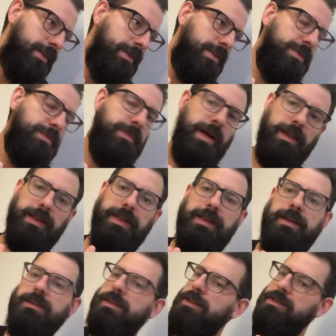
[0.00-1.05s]

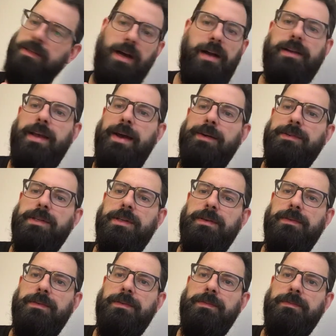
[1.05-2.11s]
Spelling does not count.
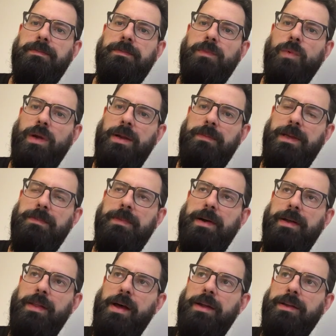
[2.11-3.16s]
What I mean
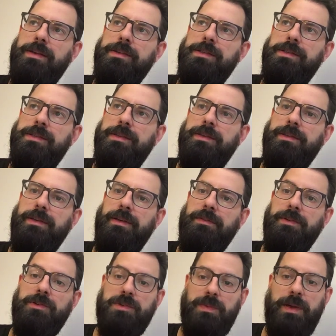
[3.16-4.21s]
by that is, if
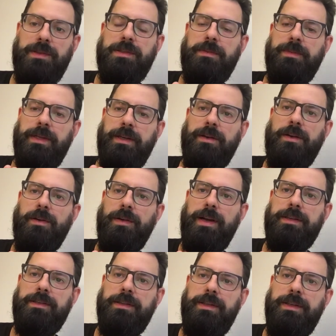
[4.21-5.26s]
you spell something
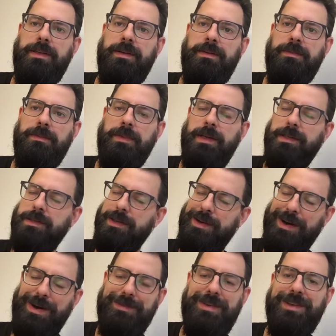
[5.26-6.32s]
incorrectly, but it's
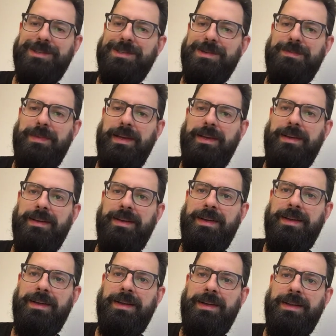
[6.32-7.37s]
obvious to me
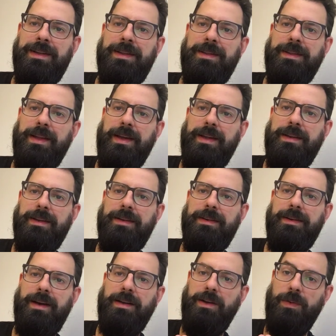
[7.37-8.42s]
that
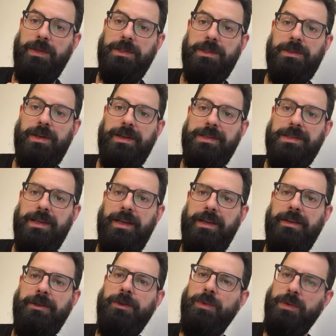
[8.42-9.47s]
I know what you're trying to
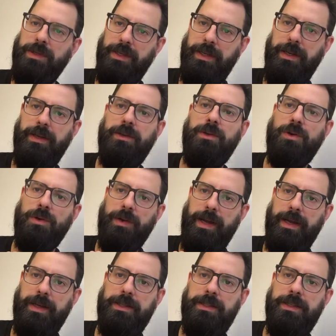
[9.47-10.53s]
say, you will get it
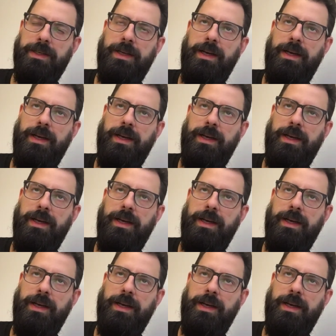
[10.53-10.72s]
correct.